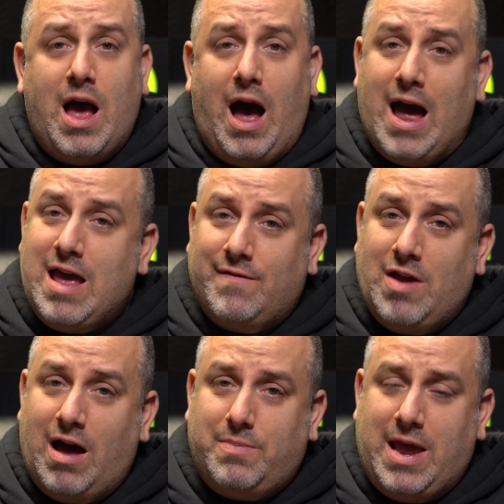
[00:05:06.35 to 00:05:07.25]
I have
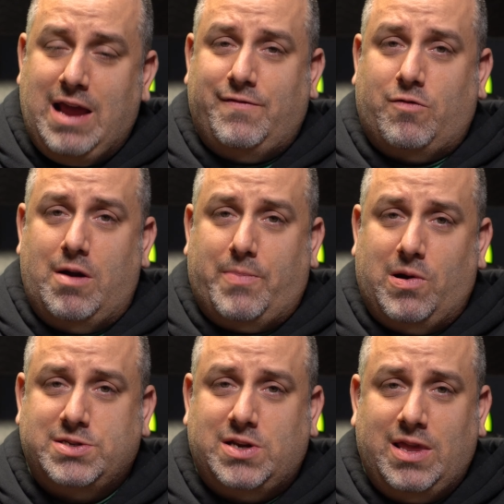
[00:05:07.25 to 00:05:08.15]
not paid for it
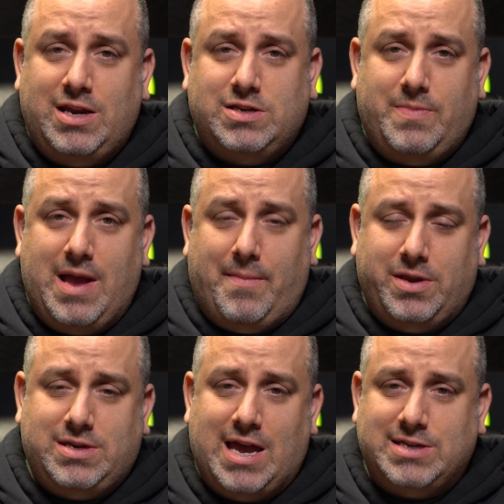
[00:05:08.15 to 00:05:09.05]
personally to be able
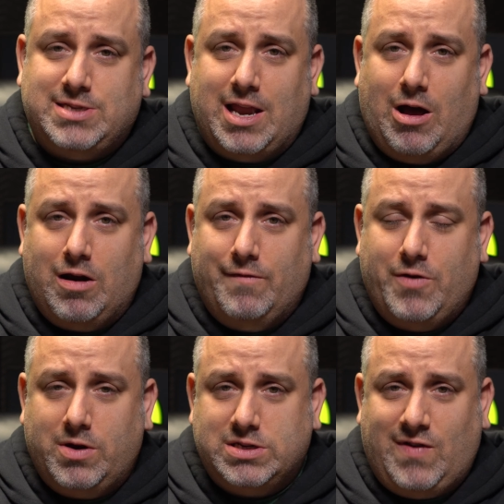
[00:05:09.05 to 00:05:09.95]
to test that
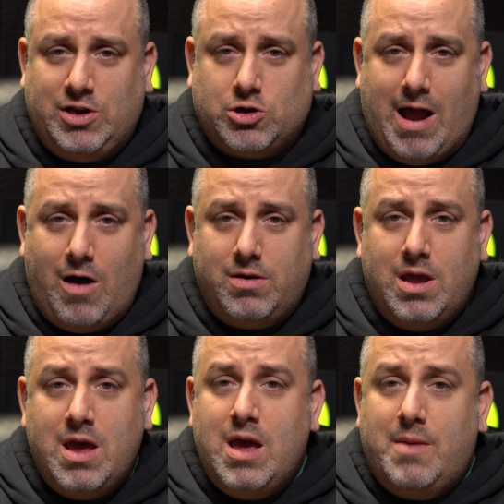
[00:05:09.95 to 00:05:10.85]
autofocus feature out,
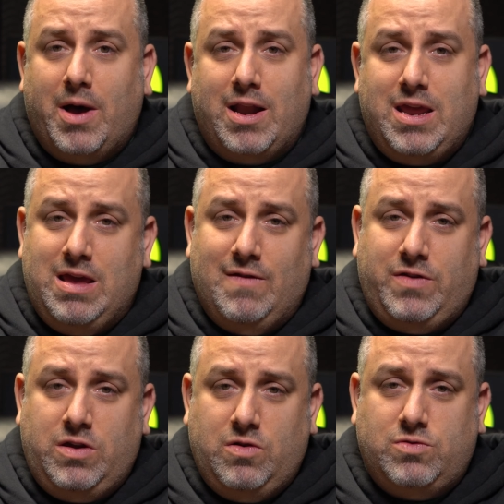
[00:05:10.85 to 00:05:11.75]
but if
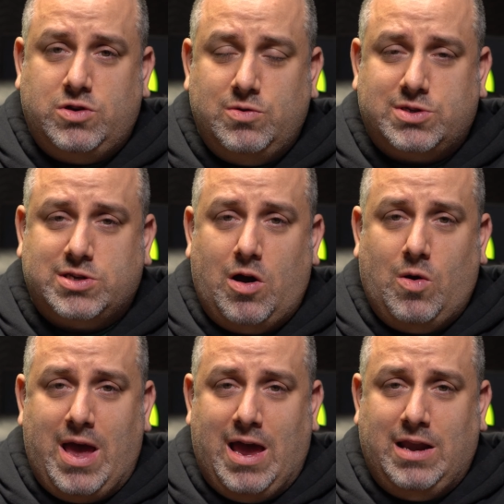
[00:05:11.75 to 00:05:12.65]
you do
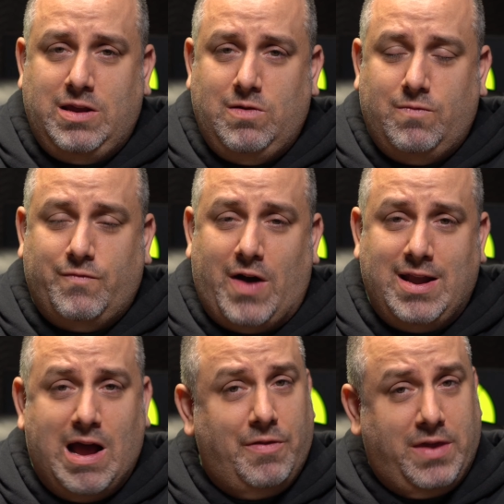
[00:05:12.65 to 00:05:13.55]
so and you
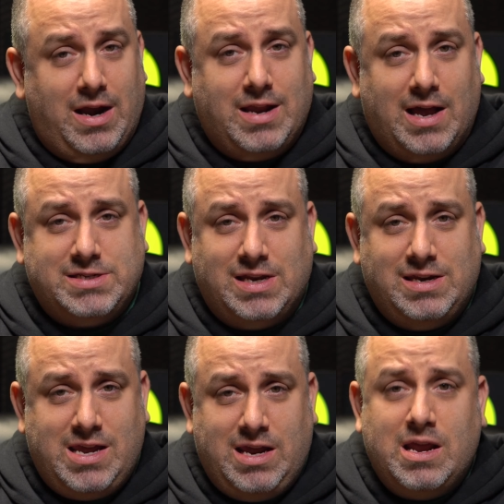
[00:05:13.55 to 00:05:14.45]
find out that it does
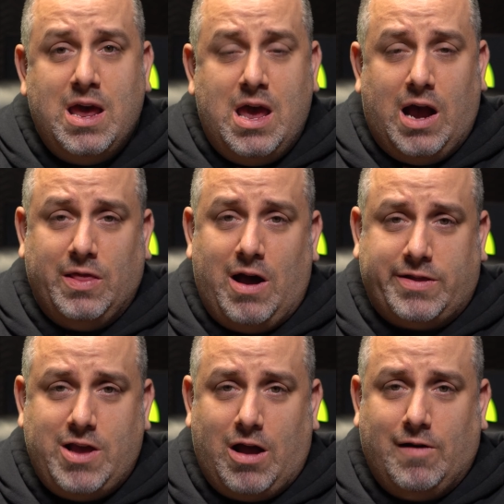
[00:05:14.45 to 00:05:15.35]
indeed
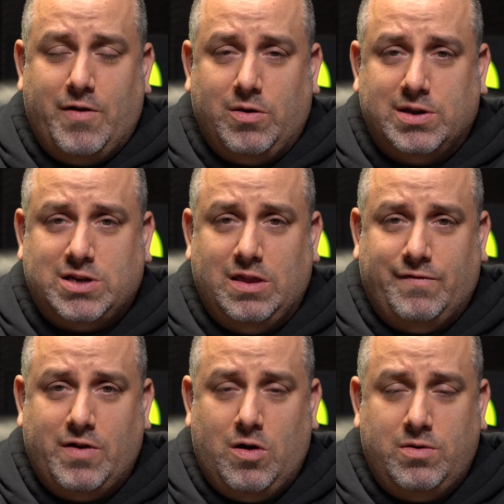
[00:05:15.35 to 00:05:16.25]
unlock the autofocus on the
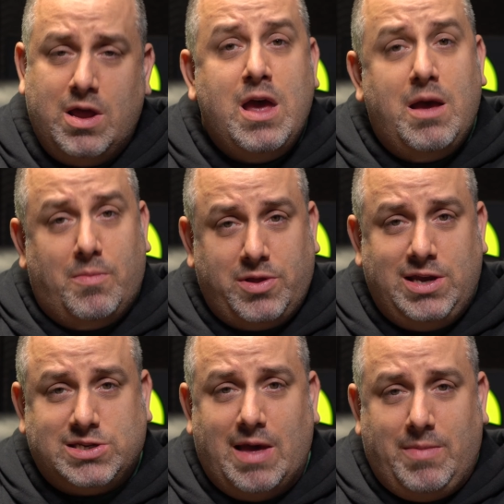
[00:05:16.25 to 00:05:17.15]
phone,
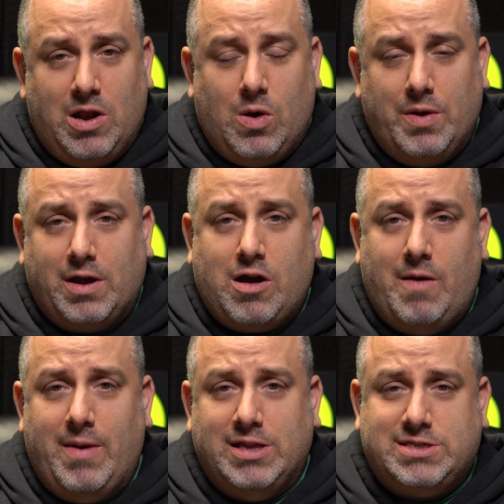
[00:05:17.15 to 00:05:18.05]
please let me know in the
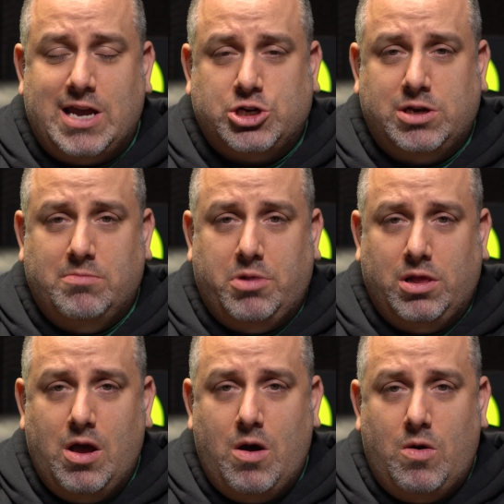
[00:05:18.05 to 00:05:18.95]
comments section
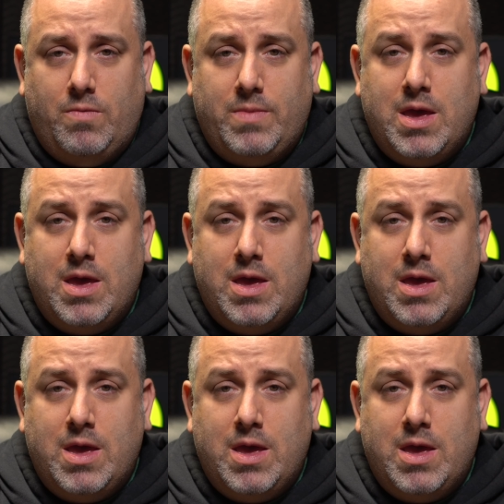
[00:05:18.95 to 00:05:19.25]
below.